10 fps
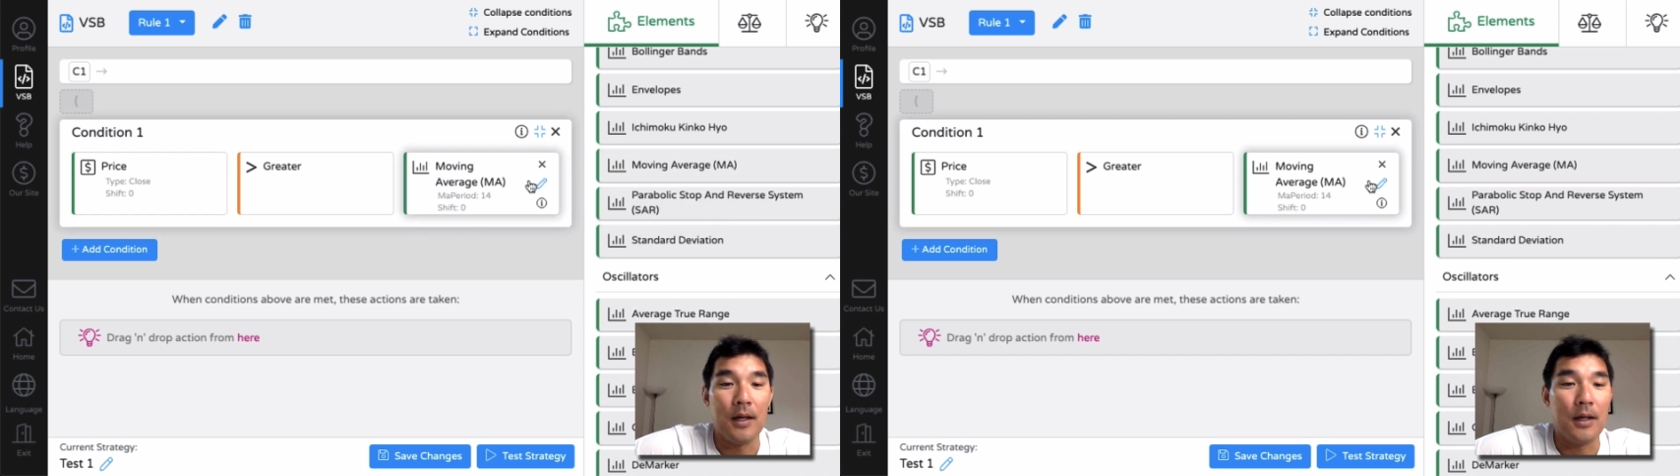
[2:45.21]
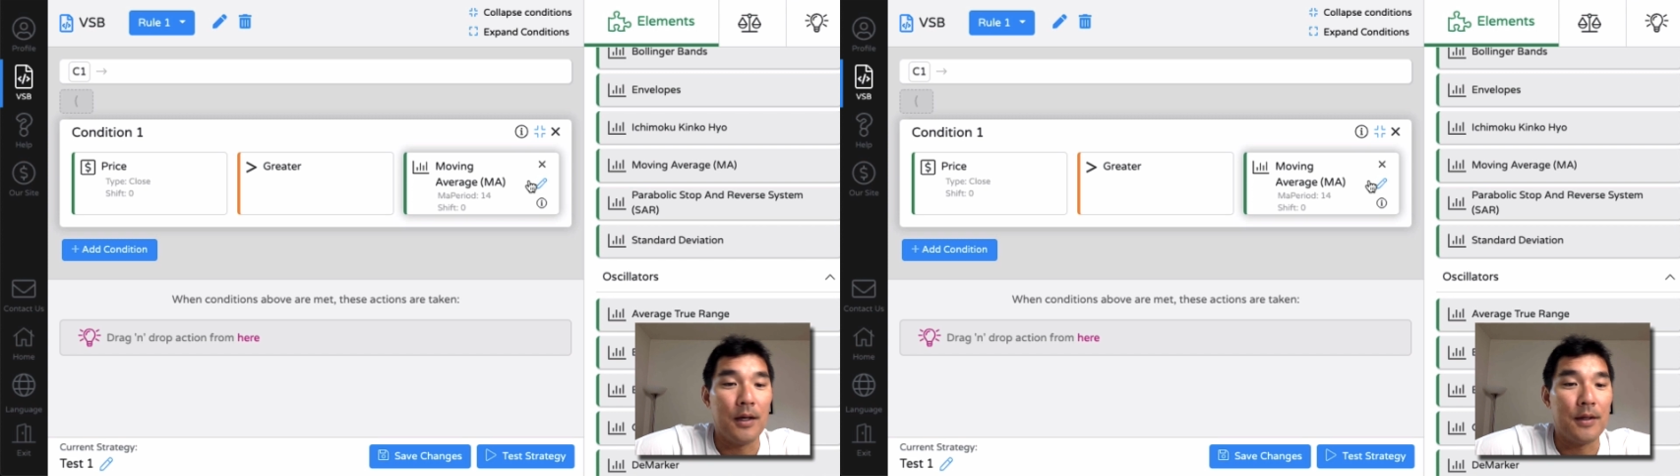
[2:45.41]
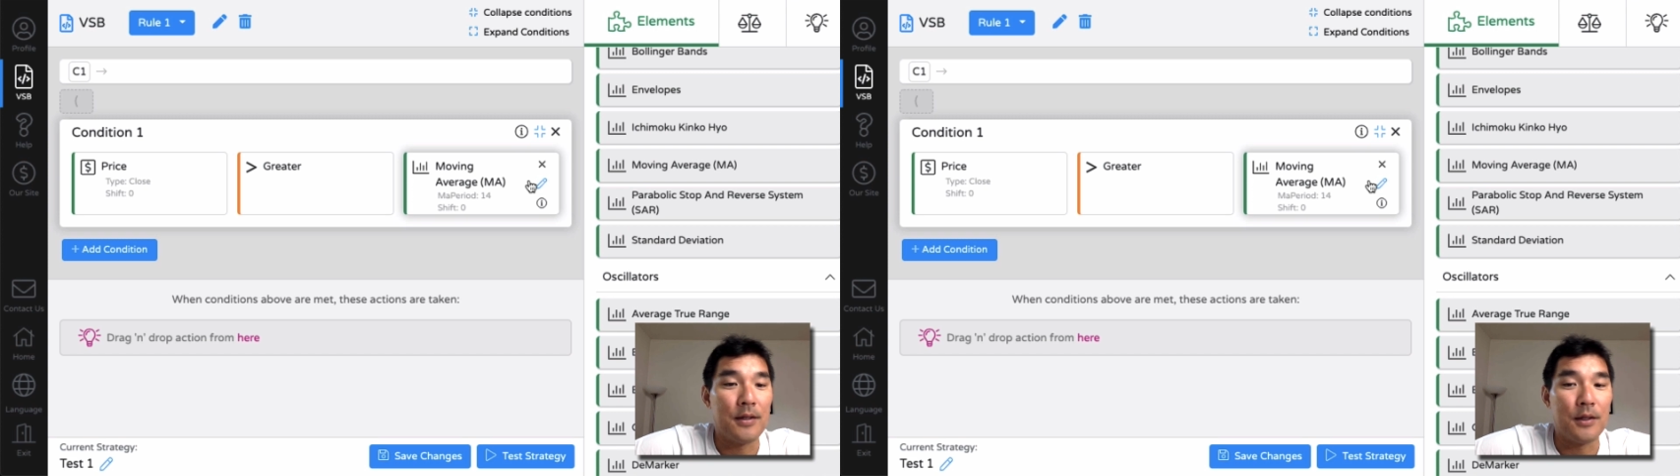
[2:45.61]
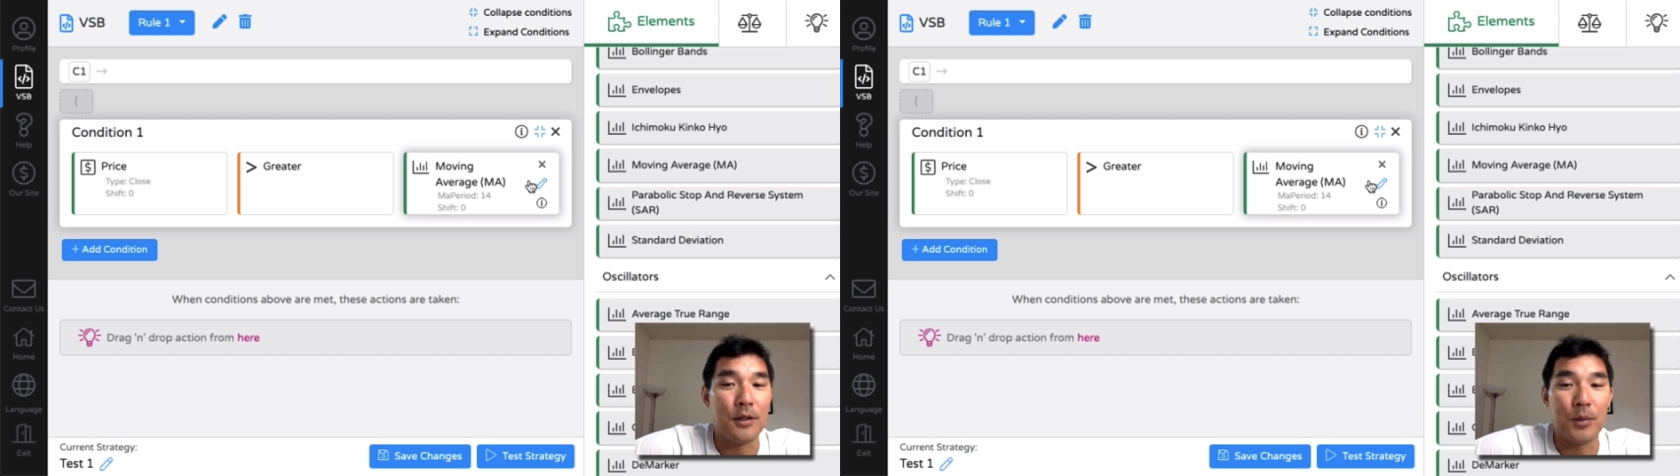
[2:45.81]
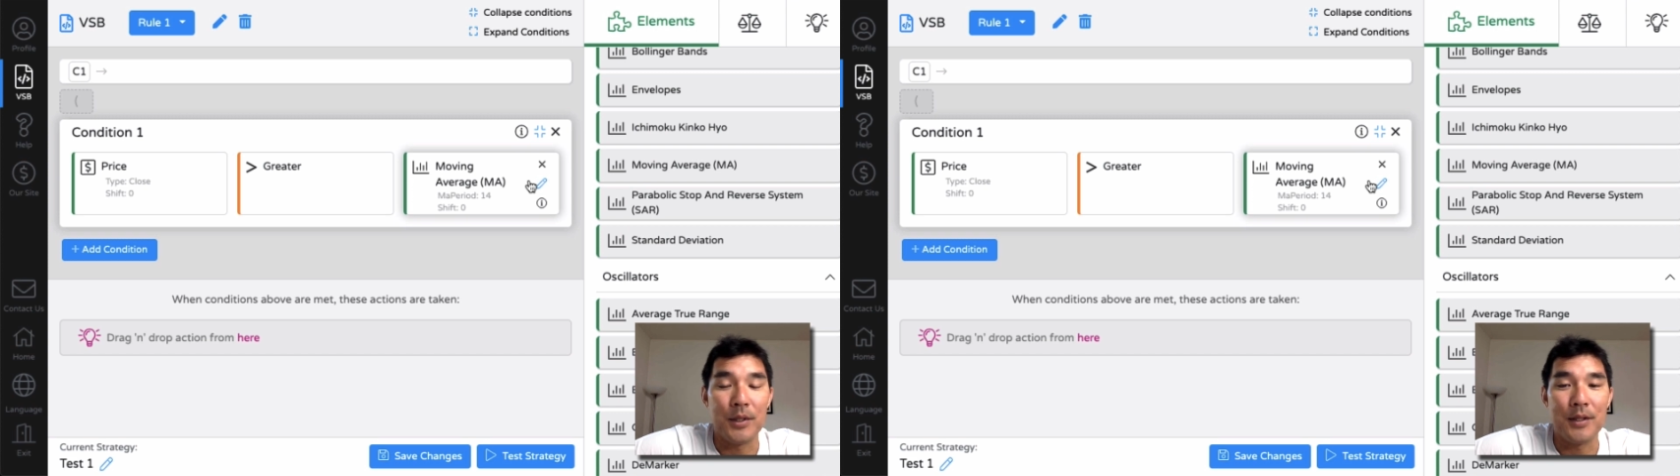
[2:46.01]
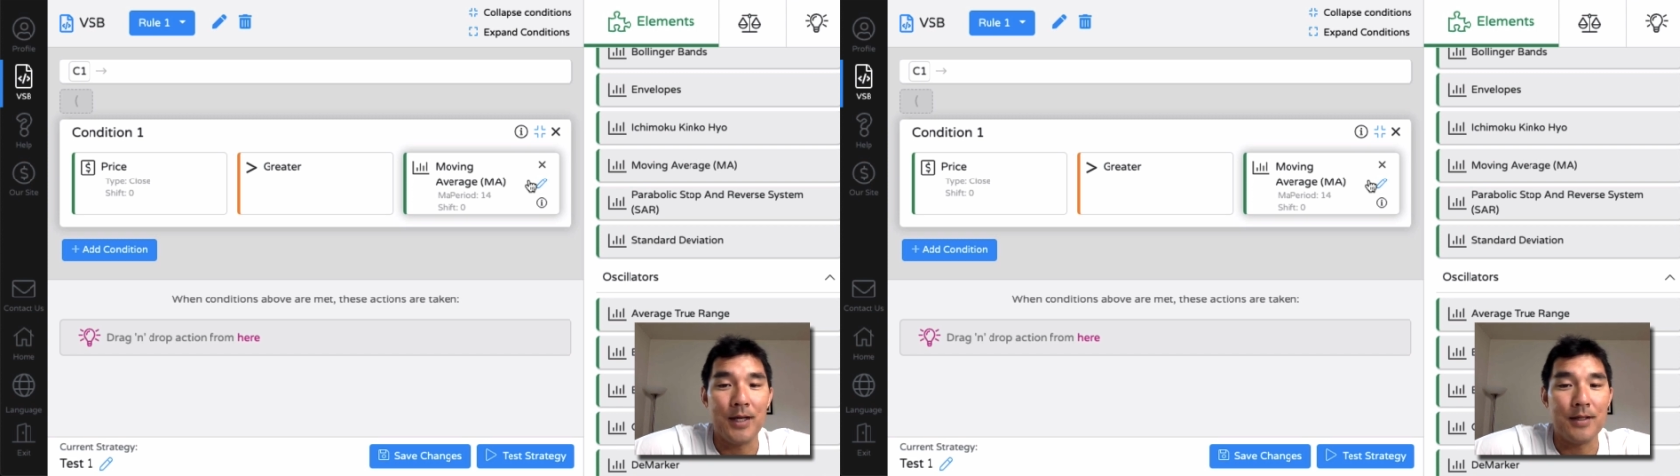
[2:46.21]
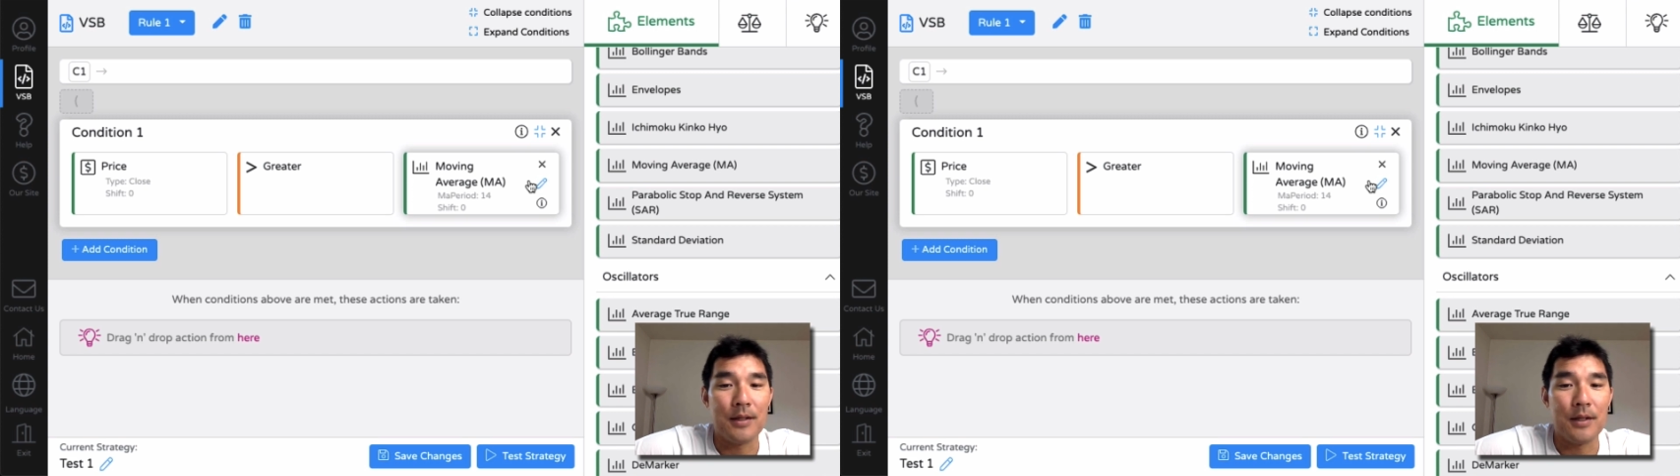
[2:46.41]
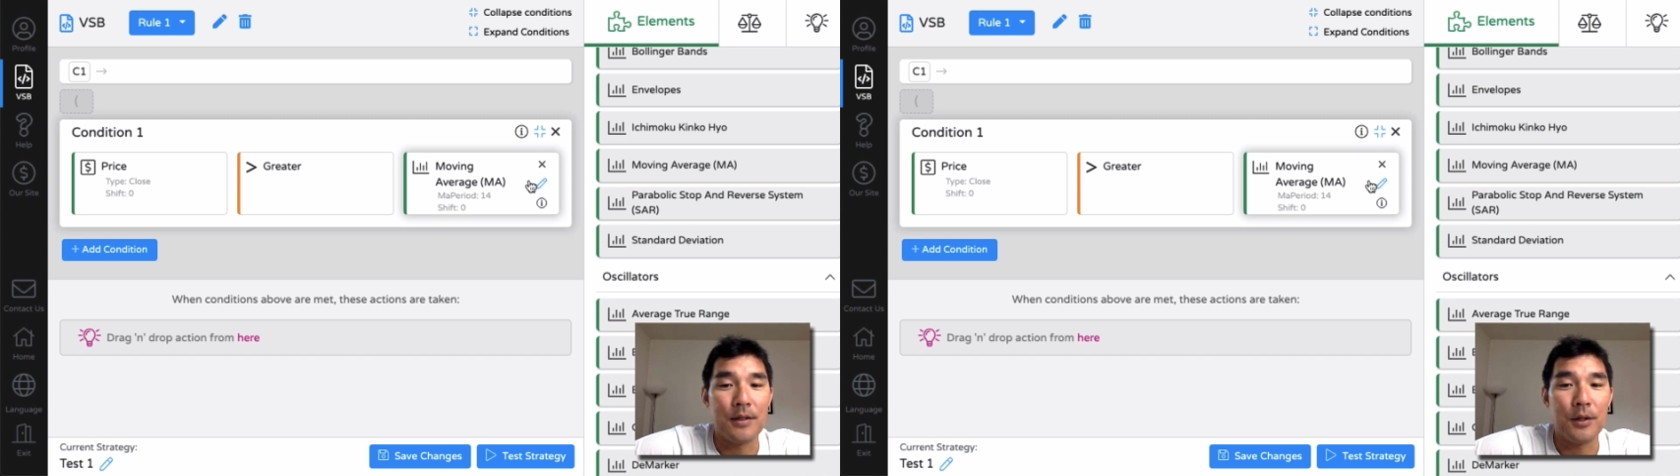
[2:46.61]
uh, this is a good one to
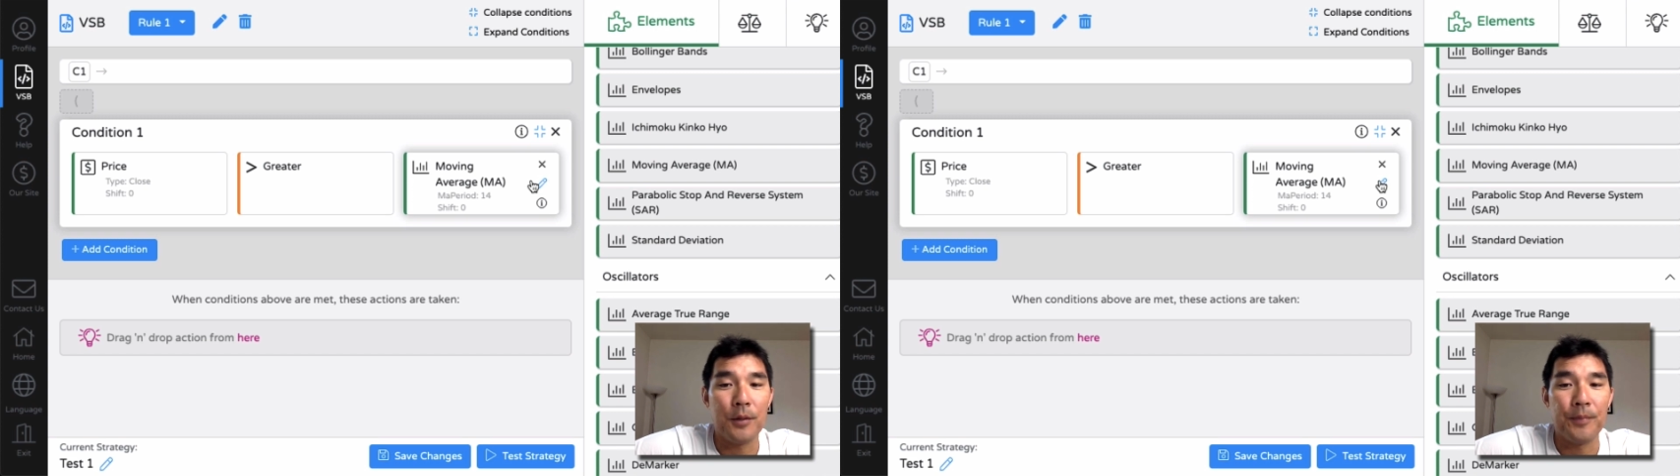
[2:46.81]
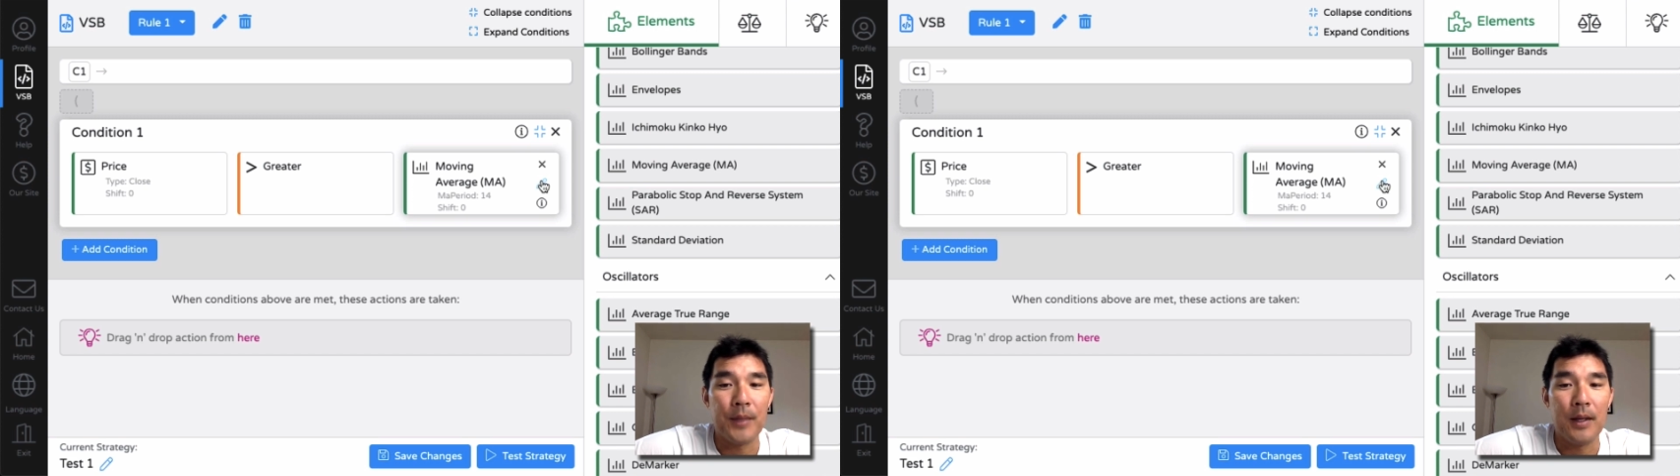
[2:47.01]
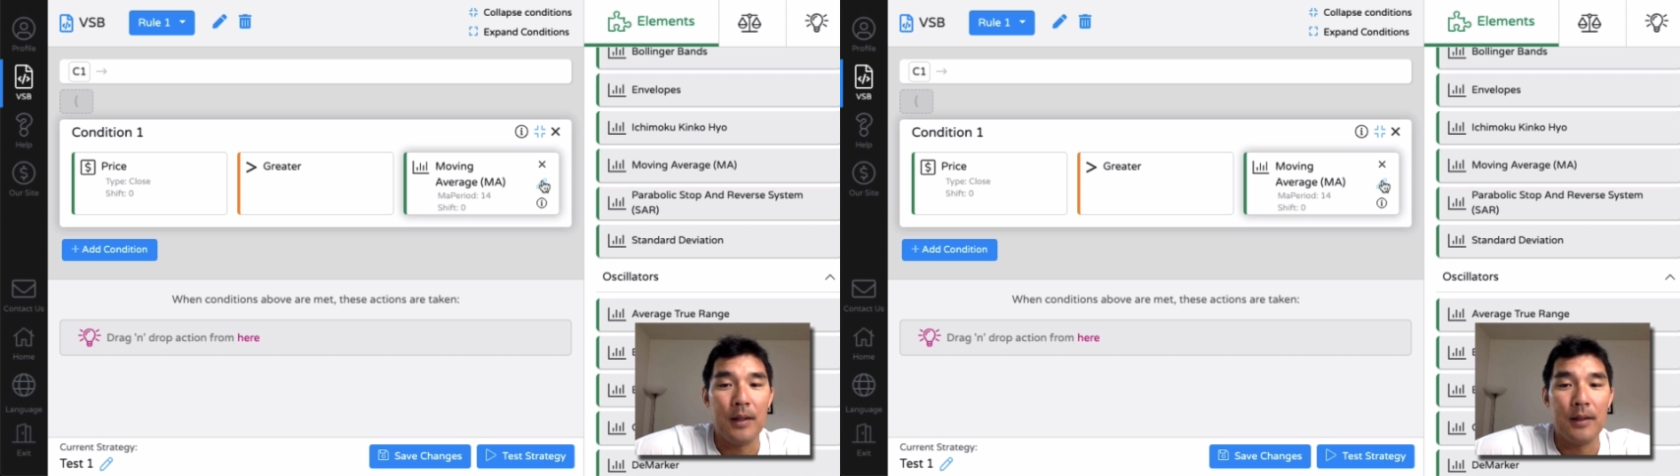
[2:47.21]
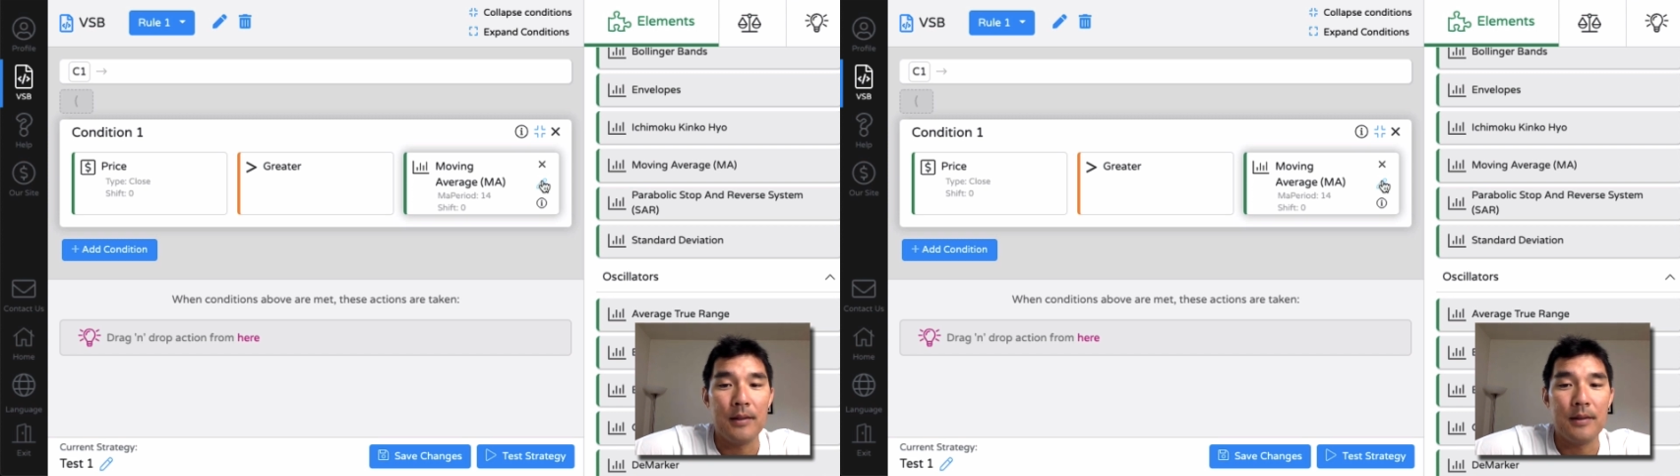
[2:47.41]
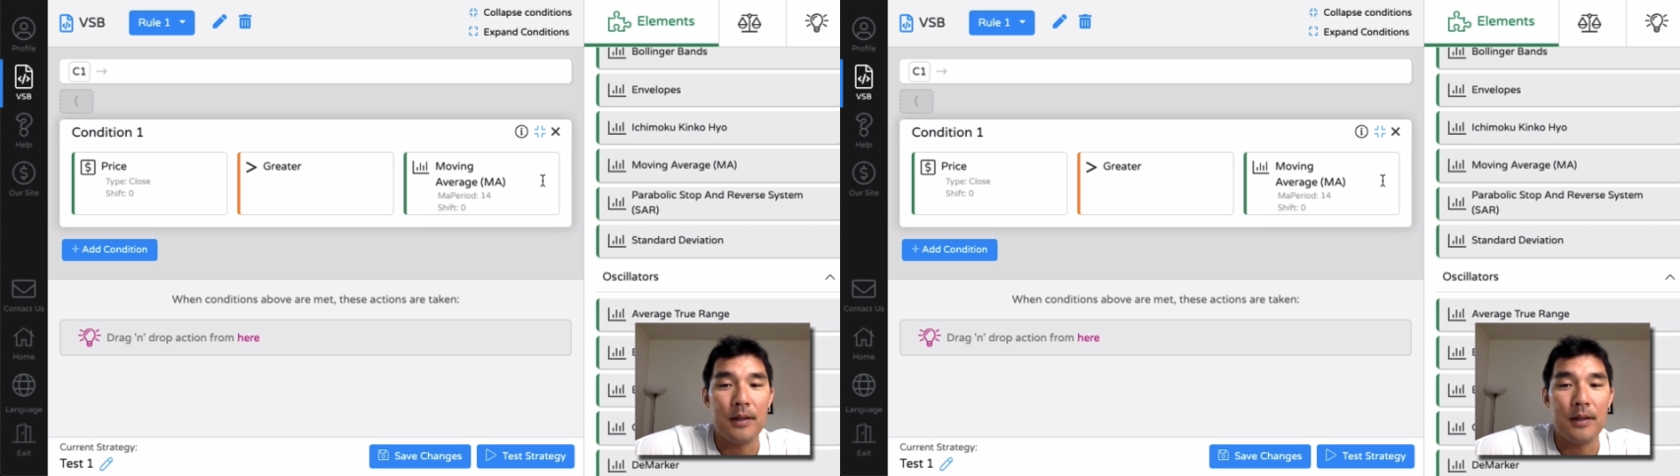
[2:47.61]
test. So let's